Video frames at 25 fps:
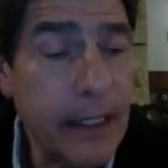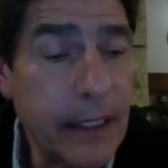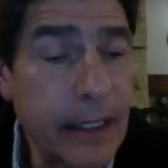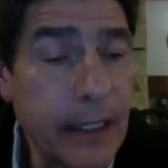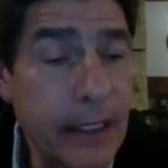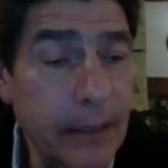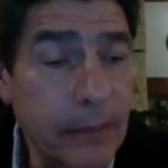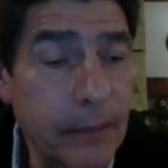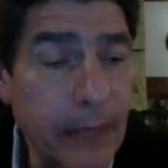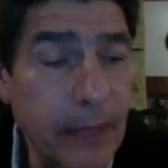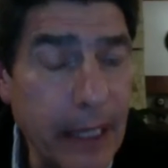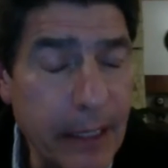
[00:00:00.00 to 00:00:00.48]

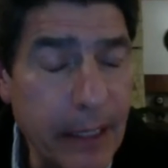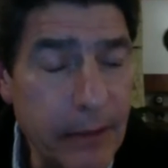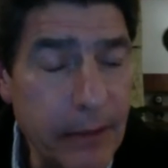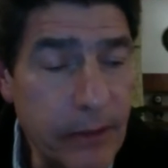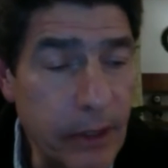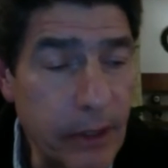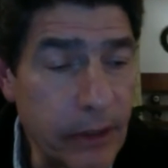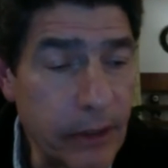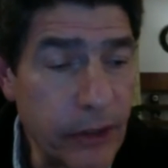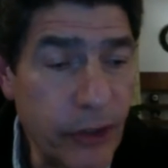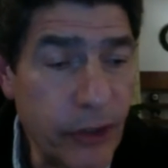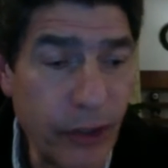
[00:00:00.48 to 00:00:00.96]
that in
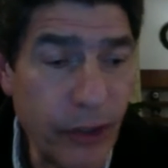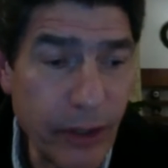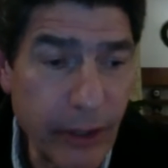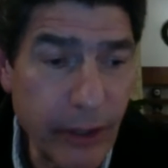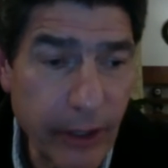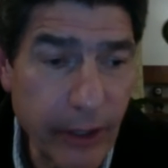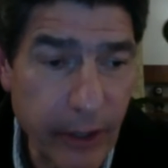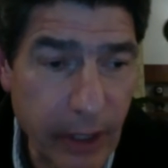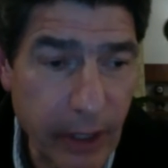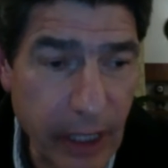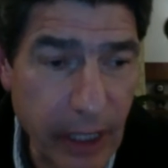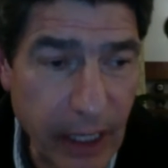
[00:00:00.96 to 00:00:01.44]
the
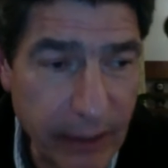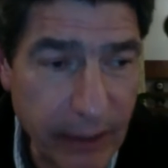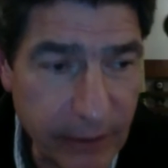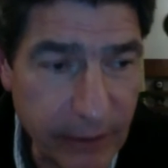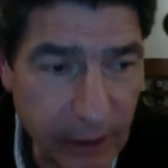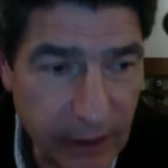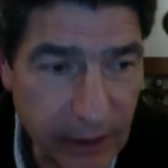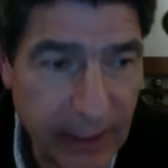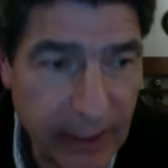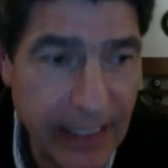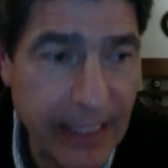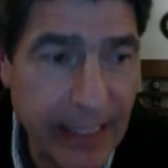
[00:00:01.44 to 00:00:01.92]
junior
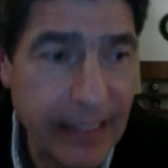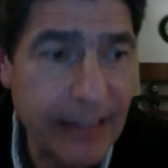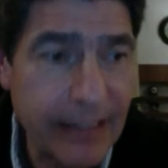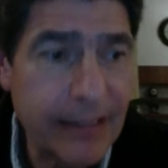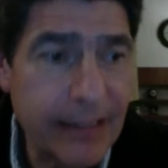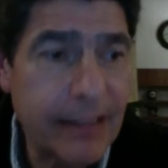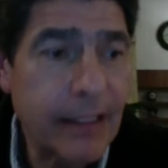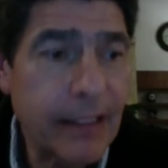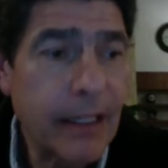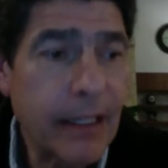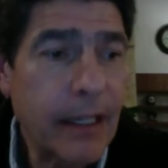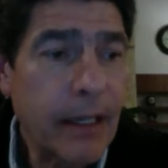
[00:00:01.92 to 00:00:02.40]
level
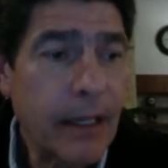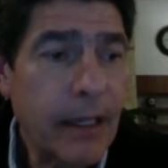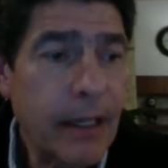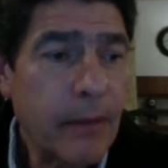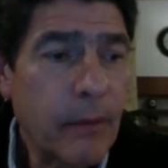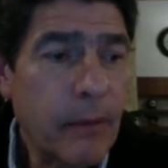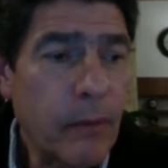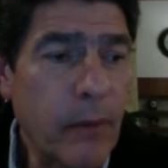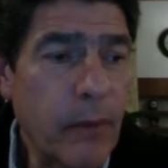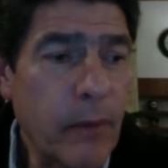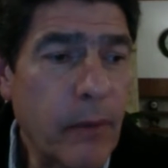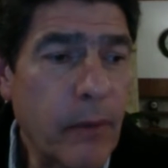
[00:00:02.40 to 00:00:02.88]
test,
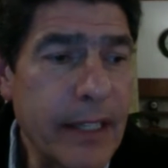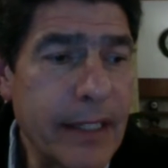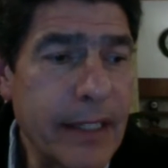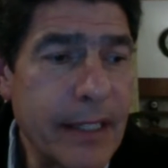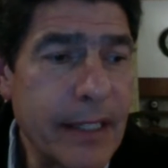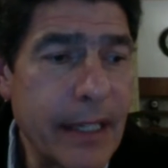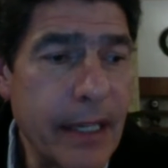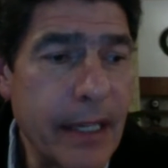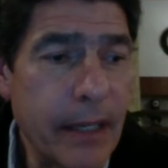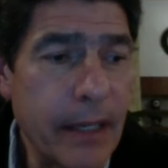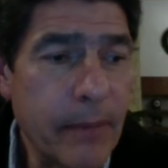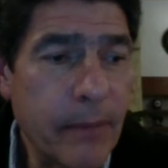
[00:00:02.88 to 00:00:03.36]
we
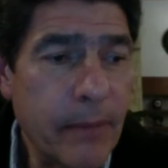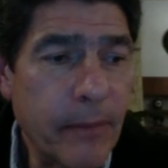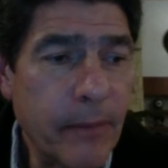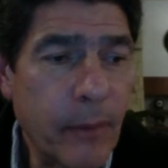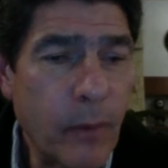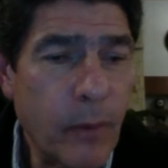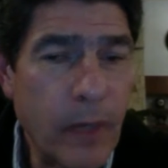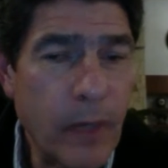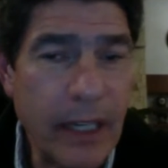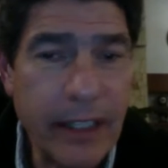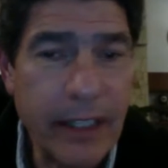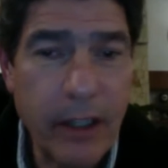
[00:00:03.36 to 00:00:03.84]
see
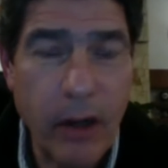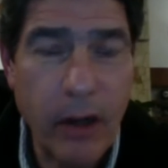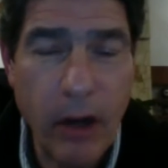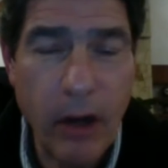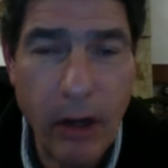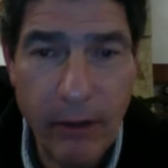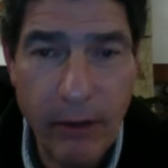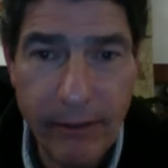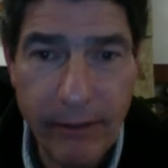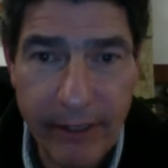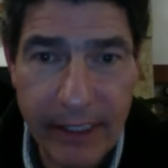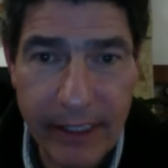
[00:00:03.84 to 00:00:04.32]
quite
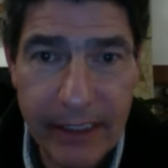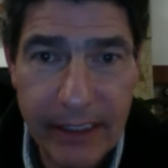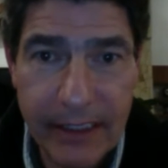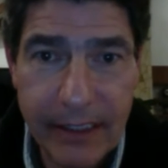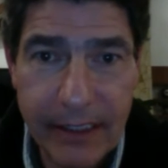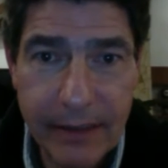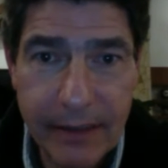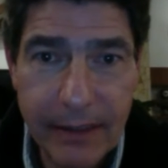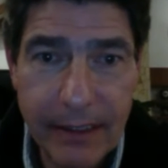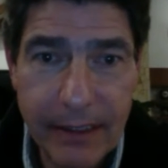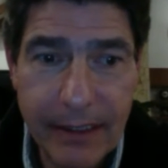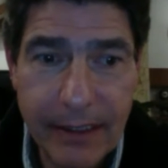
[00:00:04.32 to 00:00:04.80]
often
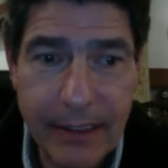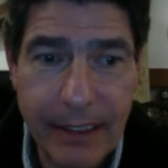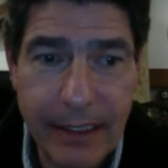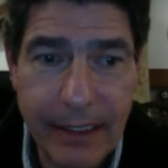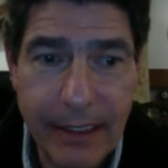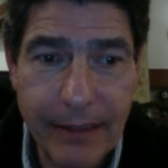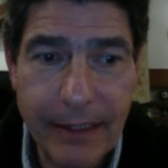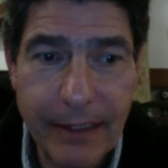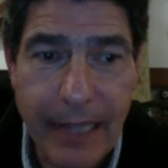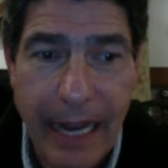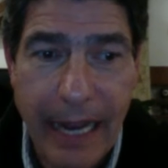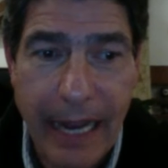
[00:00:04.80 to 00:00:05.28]

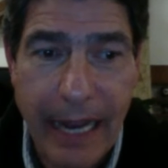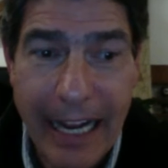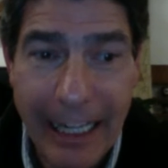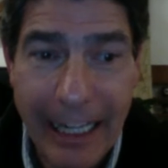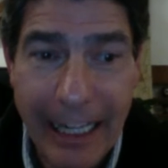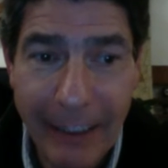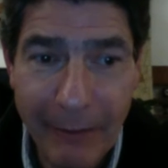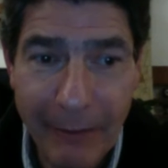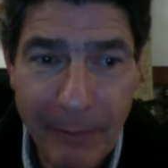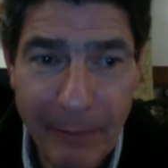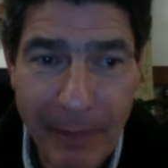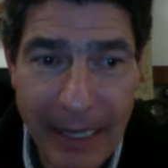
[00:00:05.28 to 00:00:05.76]
that the
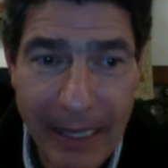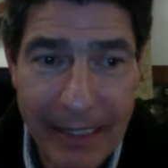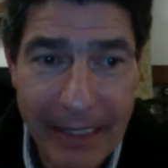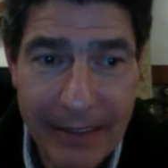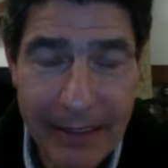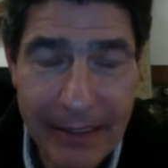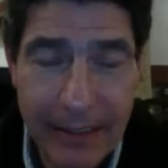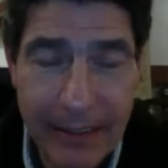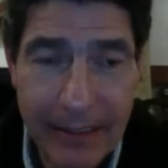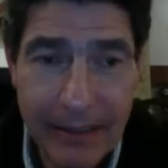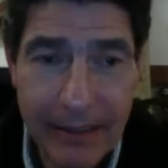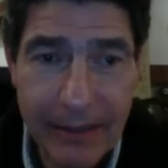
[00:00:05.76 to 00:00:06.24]
half
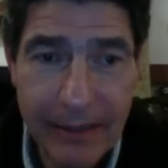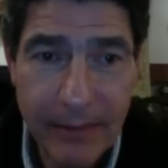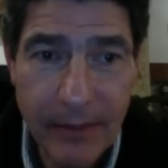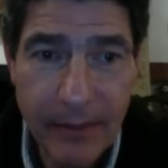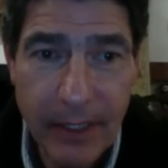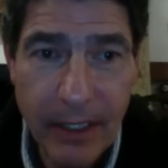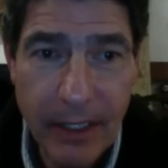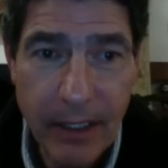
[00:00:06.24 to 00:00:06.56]
passes